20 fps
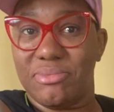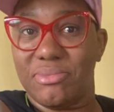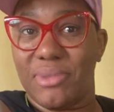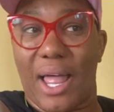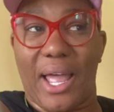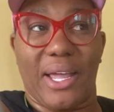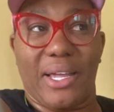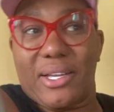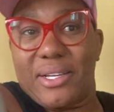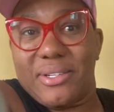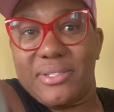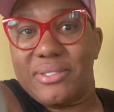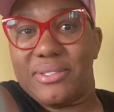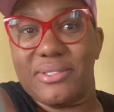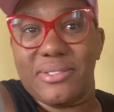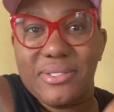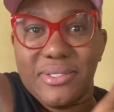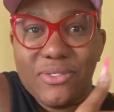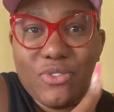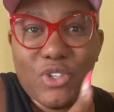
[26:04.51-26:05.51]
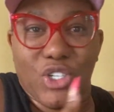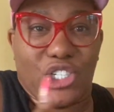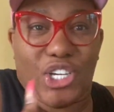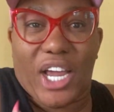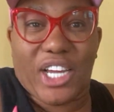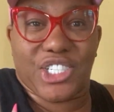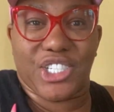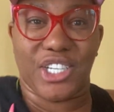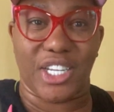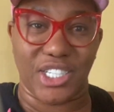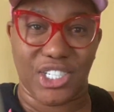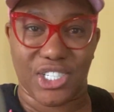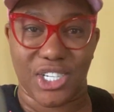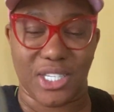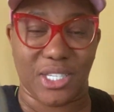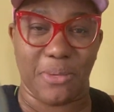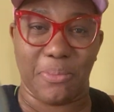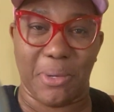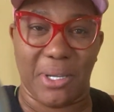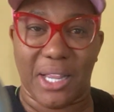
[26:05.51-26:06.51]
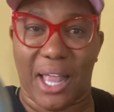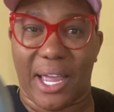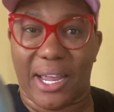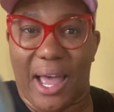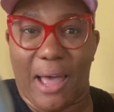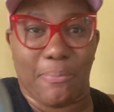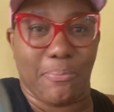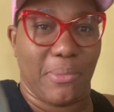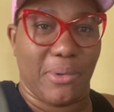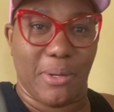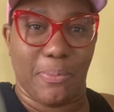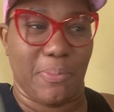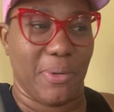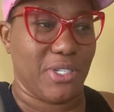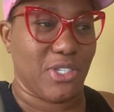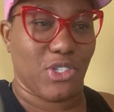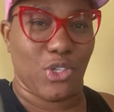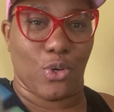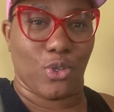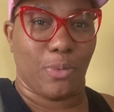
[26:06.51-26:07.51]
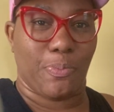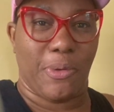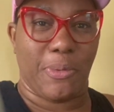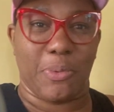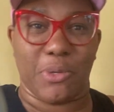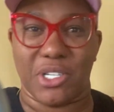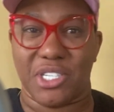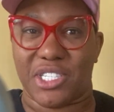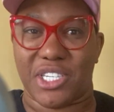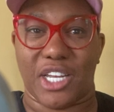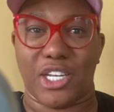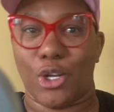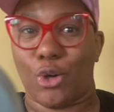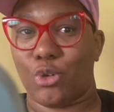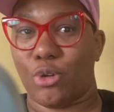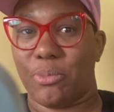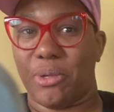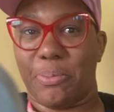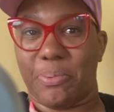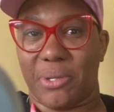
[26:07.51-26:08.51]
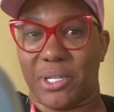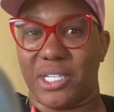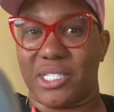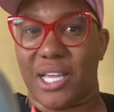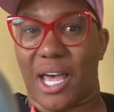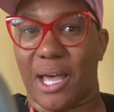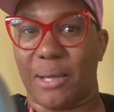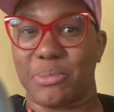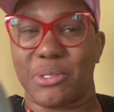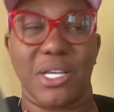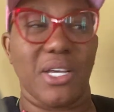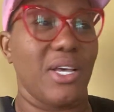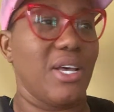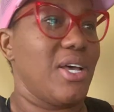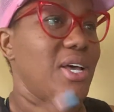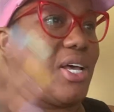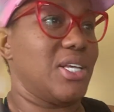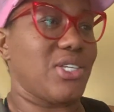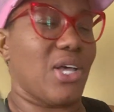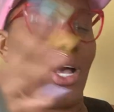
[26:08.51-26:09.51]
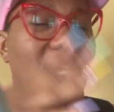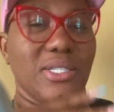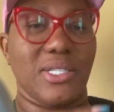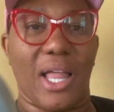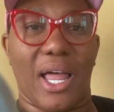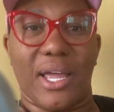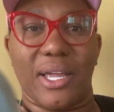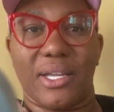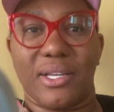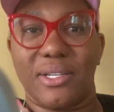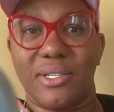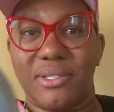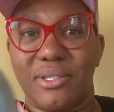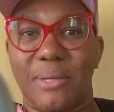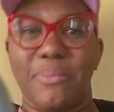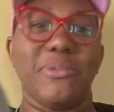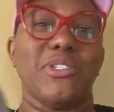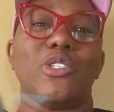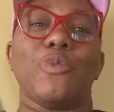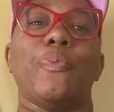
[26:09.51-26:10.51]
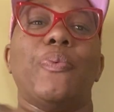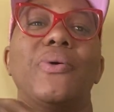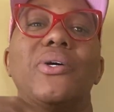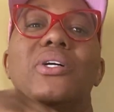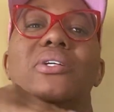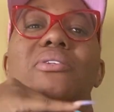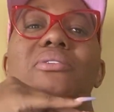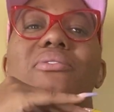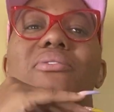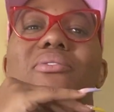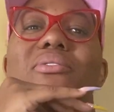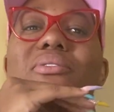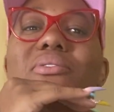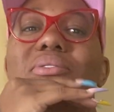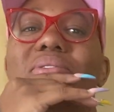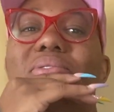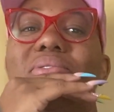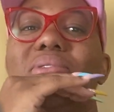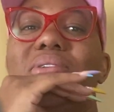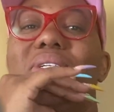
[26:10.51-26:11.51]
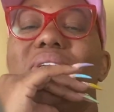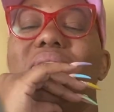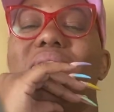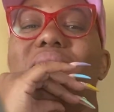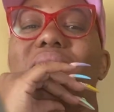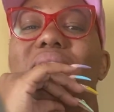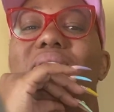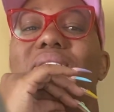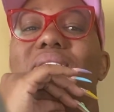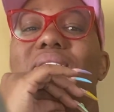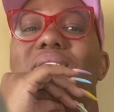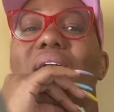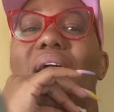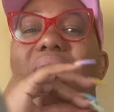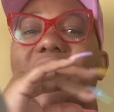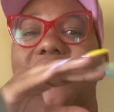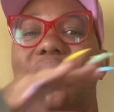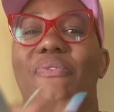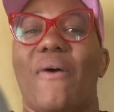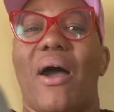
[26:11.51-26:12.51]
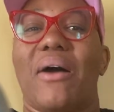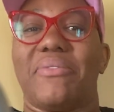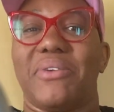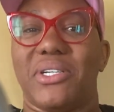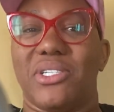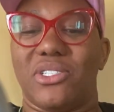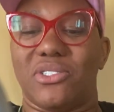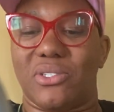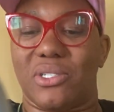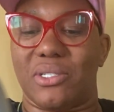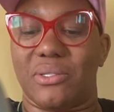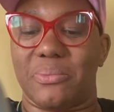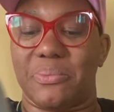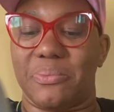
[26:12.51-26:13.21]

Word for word: Like rejection ain't shit to me. Like I've been a business owner. People done said no to me plenty times. So I was like, let me just put 8,500.